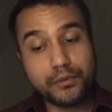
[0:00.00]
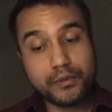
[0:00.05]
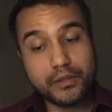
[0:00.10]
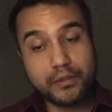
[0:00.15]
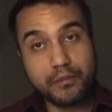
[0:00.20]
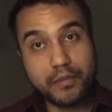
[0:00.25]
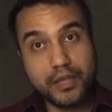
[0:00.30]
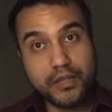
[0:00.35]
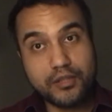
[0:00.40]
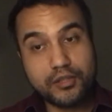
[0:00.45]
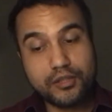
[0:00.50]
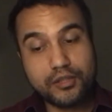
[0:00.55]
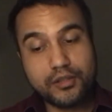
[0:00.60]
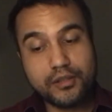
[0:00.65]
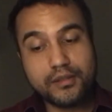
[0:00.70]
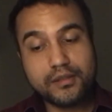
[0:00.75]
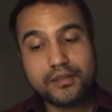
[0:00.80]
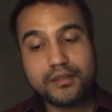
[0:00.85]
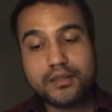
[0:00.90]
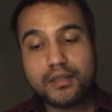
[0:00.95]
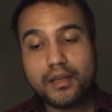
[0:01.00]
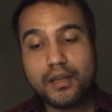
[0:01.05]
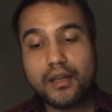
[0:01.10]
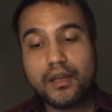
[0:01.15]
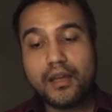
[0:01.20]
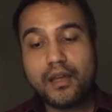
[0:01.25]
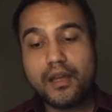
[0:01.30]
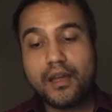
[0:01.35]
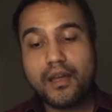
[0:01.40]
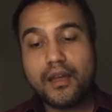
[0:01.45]
dimensions,
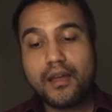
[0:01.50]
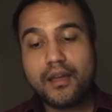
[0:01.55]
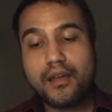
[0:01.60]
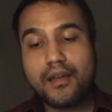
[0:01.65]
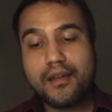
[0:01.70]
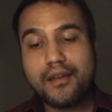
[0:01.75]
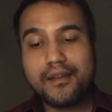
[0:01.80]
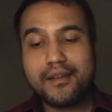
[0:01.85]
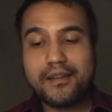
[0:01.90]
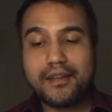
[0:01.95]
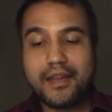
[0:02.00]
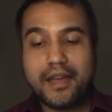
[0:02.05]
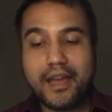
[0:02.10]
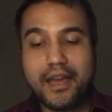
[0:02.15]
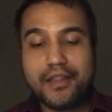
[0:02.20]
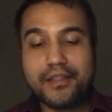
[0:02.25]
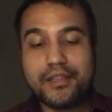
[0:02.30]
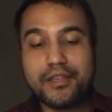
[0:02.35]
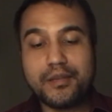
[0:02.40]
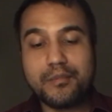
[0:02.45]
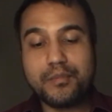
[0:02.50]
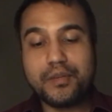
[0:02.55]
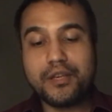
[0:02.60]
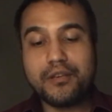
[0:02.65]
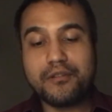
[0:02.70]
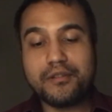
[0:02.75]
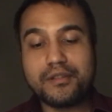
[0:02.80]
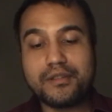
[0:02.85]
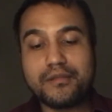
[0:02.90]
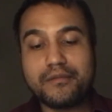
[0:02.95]
had the
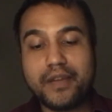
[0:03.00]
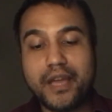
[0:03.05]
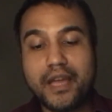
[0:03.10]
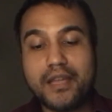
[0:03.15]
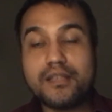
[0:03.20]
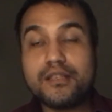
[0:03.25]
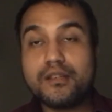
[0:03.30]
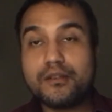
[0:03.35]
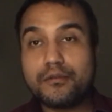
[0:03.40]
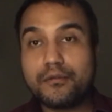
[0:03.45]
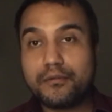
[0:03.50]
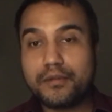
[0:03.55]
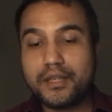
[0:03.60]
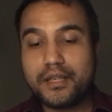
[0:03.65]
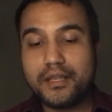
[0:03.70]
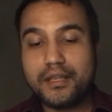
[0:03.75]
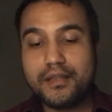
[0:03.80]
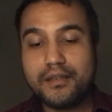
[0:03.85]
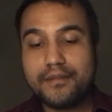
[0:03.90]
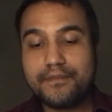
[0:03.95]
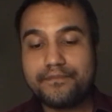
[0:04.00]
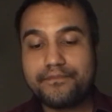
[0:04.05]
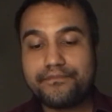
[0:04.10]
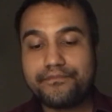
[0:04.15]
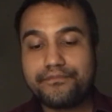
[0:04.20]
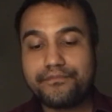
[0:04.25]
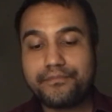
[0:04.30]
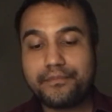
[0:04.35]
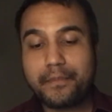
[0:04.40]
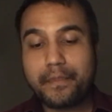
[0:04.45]
appearance of antiquity,
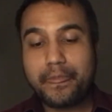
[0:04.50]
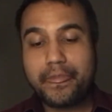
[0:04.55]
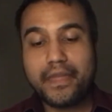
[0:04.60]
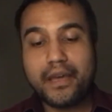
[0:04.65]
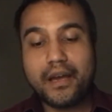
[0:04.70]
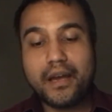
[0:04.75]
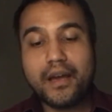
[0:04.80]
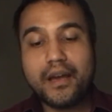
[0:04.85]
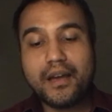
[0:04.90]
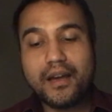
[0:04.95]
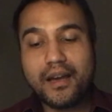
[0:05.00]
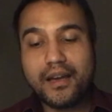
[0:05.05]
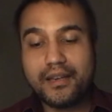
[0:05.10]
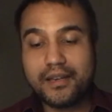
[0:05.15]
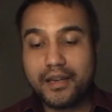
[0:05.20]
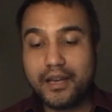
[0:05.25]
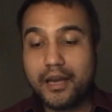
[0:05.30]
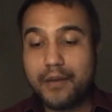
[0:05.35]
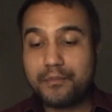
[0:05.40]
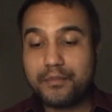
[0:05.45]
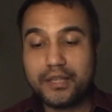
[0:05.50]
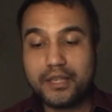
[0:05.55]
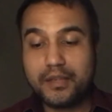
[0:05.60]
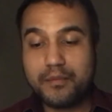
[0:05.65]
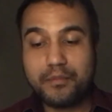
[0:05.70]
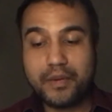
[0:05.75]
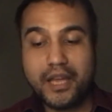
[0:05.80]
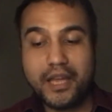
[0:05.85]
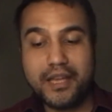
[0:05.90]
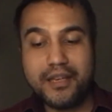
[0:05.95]
unaccompanied
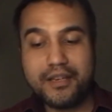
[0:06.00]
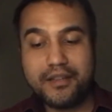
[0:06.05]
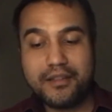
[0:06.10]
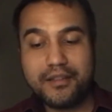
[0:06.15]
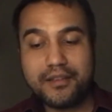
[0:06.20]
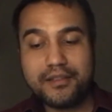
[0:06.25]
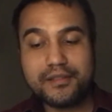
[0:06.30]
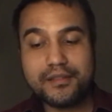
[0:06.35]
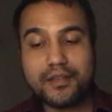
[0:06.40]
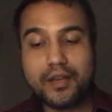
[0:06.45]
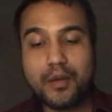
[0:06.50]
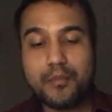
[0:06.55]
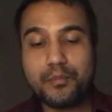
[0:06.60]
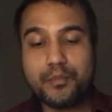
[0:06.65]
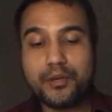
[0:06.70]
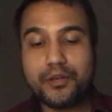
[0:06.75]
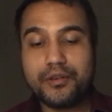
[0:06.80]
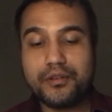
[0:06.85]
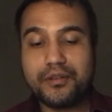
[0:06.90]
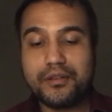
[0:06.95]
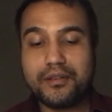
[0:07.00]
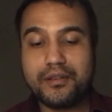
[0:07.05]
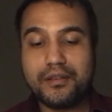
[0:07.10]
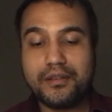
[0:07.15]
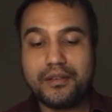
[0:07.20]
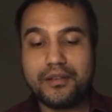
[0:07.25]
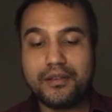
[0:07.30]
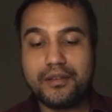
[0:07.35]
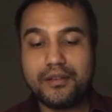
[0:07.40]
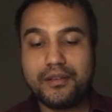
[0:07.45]
by anything somber.
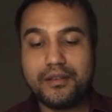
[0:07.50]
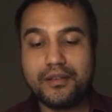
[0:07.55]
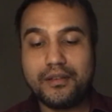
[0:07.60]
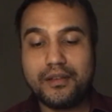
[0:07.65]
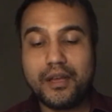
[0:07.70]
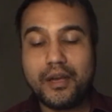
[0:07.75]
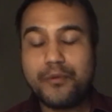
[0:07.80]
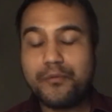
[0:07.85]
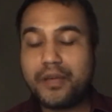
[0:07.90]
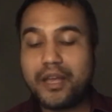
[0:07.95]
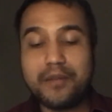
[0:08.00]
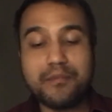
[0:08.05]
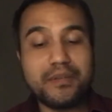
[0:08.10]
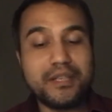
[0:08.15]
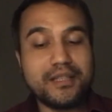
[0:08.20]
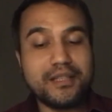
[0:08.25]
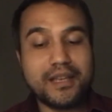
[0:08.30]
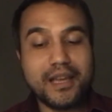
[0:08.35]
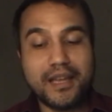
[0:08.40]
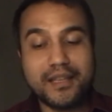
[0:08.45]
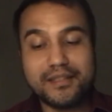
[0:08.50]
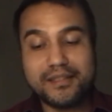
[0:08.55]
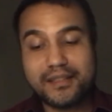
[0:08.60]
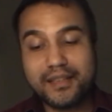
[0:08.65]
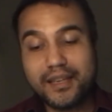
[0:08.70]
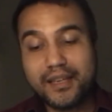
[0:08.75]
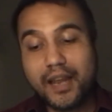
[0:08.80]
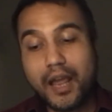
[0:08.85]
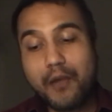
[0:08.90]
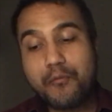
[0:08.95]
We had been dancing,
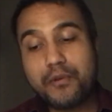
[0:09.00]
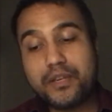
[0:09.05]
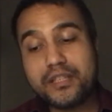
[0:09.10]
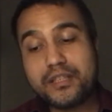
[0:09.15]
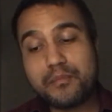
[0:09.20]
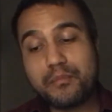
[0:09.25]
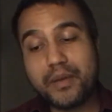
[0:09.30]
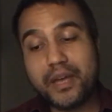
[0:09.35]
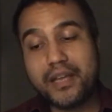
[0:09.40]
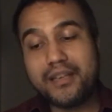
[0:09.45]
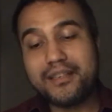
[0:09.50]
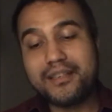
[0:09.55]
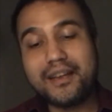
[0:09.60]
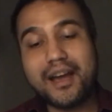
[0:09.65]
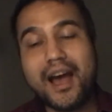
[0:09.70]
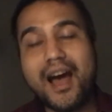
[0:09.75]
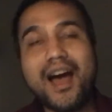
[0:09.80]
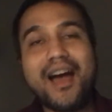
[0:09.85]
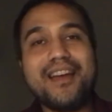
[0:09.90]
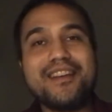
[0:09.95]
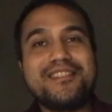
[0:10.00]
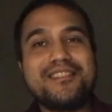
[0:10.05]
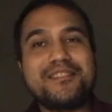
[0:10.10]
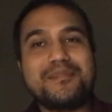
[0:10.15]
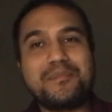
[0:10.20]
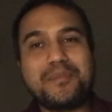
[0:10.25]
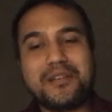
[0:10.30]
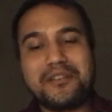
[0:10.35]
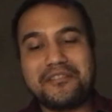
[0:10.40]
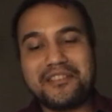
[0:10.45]
and I went to bed in high
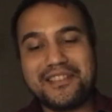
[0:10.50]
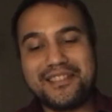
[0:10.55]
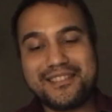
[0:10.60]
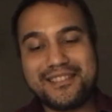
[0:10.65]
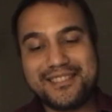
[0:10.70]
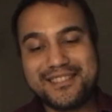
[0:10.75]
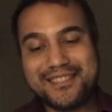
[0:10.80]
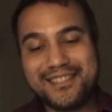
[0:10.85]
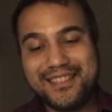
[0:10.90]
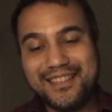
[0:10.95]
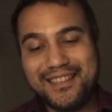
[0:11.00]
spirits.